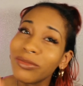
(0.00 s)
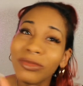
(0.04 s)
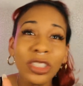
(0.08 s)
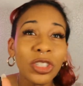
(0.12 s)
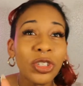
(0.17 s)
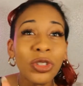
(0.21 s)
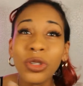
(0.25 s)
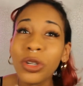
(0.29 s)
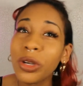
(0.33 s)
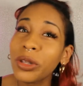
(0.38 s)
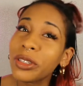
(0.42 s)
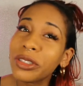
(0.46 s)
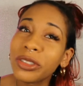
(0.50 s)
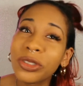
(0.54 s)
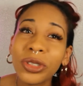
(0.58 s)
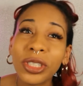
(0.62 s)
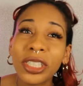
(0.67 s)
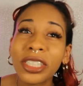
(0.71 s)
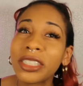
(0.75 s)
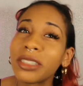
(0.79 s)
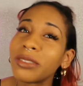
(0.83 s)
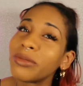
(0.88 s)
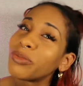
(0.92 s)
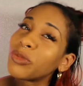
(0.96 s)
know the
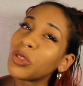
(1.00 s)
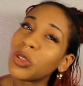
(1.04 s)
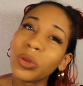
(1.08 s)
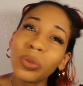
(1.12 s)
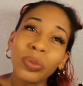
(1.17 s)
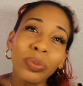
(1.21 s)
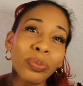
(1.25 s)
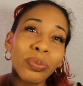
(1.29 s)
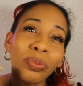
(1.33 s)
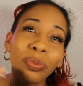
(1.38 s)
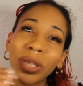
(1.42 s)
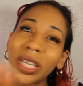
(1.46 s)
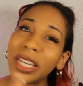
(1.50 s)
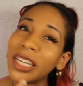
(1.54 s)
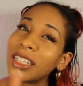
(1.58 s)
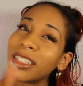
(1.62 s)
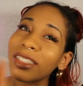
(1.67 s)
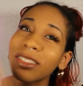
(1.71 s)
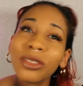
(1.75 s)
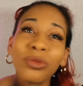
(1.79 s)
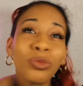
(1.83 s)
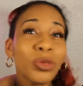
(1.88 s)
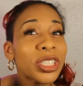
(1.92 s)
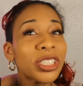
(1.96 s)
drill. You
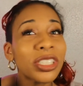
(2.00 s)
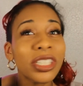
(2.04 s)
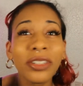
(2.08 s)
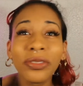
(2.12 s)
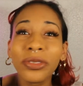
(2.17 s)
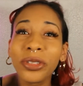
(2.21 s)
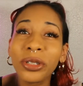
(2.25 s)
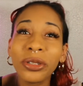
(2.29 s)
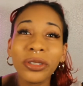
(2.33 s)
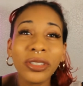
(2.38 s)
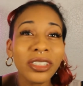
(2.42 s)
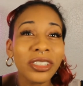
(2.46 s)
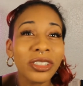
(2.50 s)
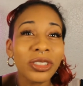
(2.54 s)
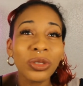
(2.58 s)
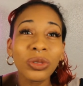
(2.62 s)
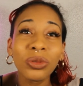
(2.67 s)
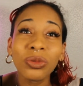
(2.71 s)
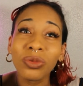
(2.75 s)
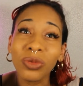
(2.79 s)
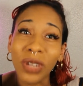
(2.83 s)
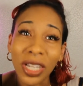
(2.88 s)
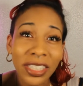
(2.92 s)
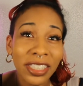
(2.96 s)
pick whichever
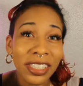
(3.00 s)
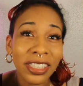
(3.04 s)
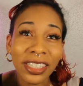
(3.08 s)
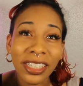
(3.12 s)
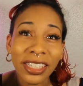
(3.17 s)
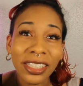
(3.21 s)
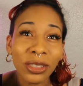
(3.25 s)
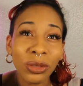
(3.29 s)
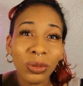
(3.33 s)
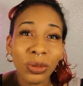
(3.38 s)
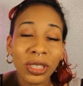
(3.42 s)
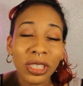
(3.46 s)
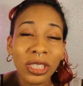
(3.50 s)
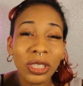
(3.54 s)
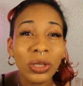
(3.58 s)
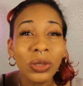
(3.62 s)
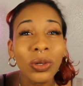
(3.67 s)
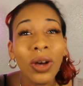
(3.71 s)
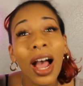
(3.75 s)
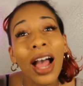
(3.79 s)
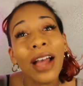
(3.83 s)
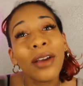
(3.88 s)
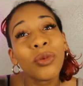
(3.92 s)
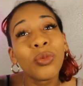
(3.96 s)
crystal resonates with
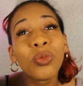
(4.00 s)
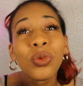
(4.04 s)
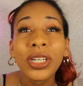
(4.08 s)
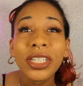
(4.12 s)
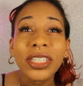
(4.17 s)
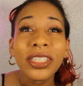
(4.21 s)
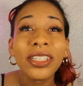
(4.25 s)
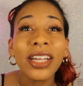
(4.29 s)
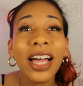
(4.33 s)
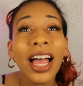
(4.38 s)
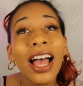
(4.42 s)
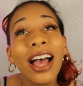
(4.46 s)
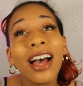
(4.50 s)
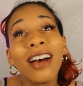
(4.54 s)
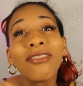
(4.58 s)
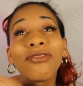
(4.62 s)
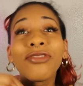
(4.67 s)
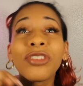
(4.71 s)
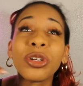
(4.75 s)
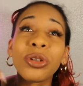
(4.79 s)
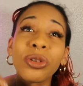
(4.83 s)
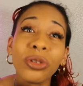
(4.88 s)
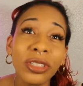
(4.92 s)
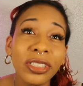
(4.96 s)
you. I will
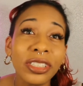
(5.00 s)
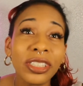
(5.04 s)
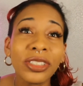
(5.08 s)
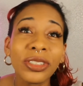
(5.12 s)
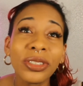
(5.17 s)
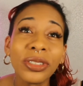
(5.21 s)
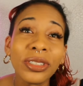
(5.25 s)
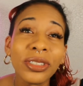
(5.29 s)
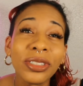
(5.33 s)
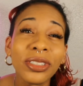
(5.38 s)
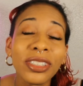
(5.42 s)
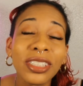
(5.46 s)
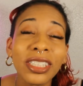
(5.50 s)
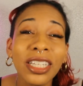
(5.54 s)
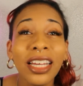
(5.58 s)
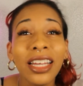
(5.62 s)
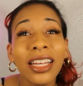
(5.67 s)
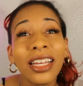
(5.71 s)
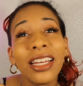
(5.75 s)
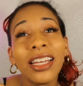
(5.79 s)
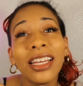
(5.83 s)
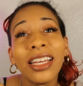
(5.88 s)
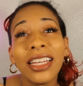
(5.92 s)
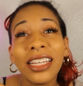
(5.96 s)
have the crystals
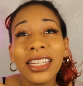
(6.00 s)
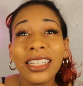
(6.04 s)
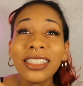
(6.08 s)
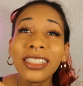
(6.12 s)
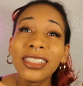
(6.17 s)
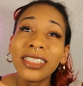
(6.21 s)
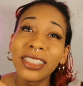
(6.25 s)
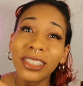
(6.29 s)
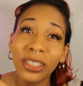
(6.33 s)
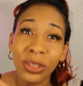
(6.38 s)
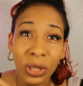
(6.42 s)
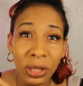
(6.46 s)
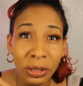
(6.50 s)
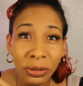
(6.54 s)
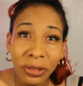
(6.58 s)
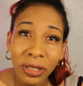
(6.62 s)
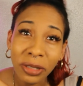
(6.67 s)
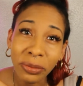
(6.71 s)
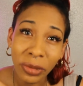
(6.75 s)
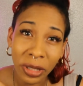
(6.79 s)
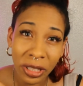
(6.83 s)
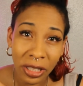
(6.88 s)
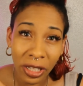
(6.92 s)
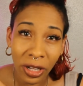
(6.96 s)
in the
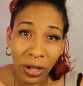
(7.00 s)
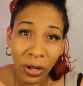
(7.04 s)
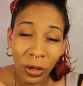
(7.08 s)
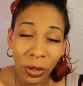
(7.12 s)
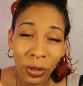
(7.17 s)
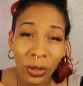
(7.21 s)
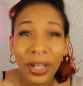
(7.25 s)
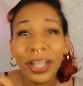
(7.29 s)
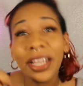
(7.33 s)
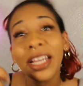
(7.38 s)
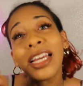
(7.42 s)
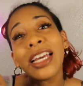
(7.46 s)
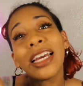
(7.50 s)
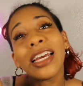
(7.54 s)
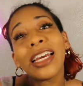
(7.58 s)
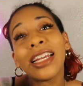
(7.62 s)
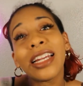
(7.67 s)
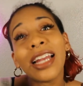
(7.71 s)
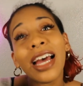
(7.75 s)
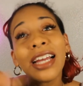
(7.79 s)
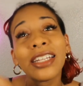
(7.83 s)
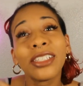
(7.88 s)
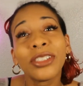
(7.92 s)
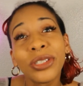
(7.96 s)
description below,
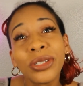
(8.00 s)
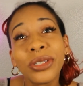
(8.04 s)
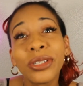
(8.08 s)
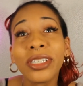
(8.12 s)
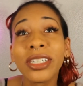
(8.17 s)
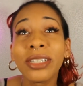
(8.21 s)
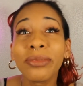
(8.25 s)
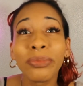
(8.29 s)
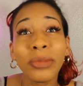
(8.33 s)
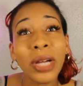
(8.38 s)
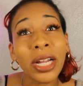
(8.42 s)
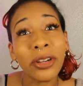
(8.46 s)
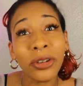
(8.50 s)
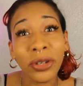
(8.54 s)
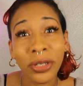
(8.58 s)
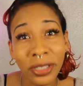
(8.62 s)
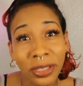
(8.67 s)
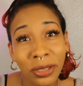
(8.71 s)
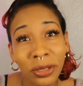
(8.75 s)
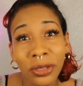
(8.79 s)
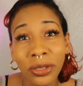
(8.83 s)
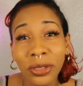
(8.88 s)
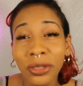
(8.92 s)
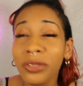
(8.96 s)
and I do get my
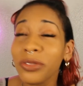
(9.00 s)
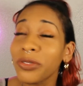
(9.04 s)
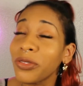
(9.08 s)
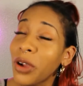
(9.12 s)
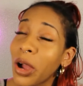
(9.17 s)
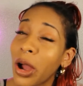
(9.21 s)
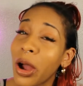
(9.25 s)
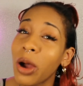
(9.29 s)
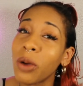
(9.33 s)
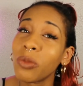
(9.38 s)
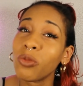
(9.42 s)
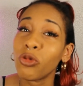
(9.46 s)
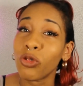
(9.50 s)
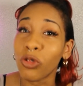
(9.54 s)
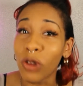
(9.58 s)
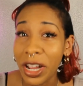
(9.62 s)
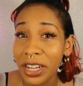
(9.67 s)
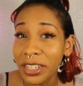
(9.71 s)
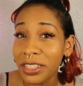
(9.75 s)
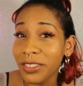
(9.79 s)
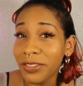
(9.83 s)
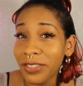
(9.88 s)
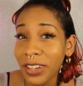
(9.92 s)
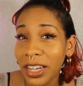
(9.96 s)
crystals from
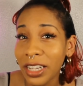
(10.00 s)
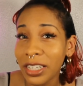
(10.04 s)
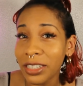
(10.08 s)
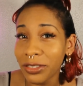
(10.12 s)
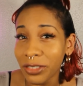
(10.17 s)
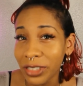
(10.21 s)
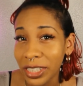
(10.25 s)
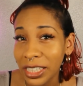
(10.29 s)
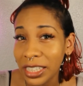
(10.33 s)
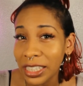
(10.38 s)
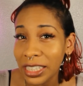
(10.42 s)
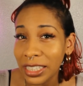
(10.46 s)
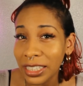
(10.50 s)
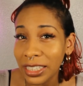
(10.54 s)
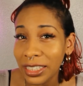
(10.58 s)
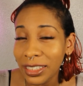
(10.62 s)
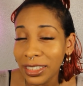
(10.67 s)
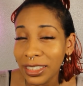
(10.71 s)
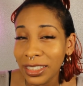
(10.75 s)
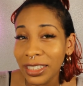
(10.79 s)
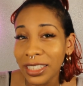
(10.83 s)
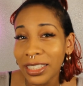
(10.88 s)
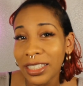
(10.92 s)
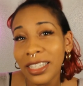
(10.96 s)
Red Divine
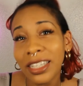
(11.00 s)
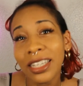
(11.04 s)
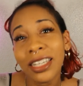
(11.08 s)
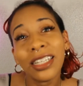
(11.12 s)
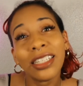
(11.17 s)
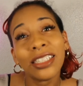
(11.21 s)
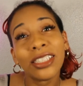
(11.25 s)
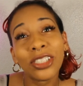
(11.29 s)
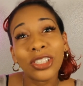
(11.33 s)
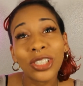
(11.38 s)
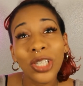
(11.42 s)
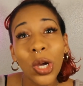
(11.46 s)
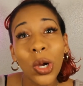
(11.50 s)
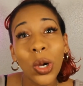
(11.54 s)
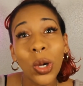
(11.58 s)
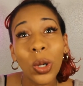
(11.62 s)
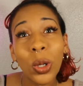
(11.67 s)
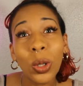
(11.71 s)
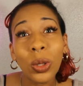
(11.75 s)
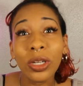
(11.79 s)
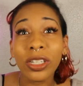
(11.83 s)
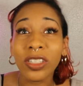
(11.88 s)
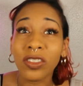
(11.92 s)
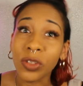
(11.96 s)
Readings.
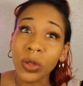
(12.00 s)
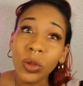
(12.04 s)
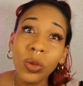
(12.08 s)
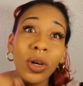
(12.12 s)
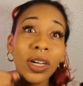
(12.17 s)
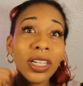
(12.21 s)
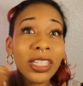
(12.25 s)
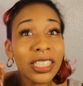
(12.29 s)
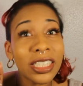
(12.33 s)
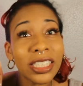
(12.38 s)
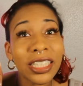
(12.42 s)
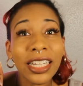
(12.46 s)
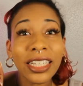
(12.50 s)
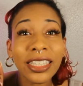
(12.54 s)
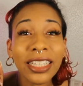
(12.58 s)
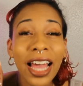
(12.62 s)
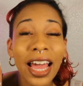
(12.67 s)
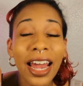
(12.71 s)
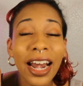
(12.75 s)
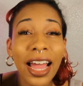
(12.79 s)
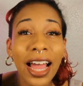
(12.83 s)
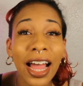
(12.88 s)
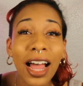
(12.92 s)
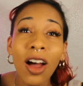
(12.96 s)
So if you want to check
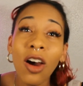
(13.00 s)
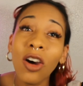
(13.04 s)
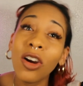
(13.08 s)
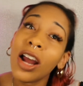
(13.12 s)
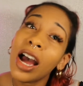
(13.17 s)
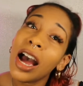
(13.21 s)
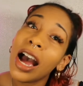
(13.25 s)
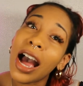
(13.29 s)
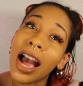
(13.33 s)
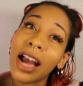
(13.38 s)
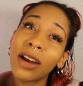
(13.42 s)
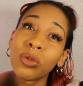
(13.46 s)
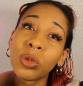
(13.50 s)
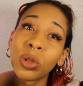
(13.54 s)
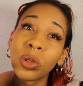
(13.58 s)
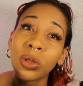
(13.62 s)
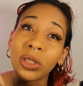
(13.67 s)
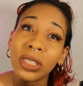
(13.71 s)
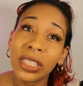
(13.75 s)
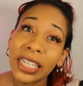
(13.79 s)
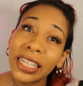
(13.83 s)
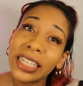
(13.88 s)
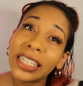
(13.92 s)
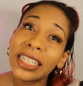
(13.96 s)
that out, I will
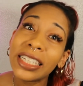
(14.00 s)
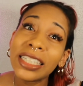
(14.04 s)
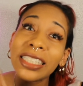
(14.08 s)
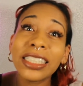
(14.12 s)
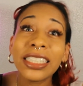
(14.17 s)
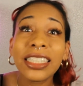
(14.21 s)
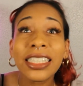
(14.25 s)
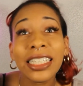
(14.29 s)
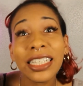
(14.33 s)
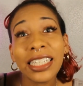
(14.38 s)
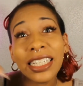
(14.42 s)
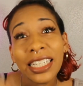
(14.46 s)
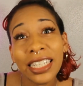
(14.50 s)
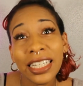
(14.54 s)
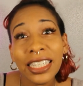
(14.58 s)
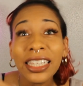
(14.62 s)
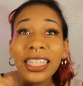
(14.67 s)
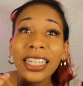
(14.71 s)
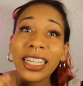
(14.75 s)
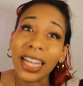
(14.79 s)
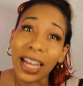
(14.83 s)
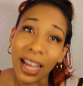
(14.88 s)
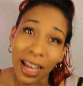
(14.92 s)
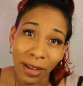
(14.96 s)
link it in
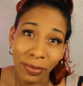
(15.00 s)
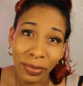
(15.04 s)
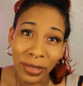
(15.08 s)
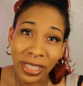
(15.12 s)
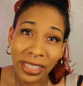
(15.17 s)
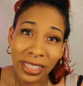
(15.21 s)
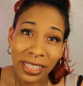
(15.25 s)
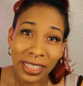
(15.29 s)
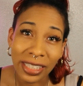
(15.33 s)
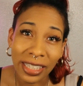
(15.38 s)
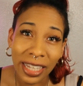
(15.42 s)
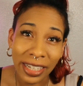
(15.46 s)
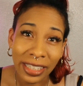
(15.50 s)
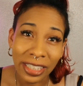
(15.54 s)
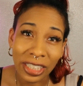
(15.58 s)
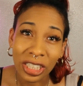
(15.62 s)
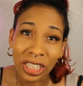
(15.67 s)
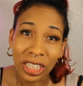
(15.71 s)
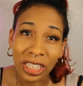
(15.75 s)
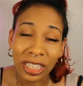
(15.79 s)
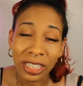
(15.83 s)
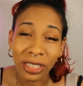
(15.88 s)
the comments section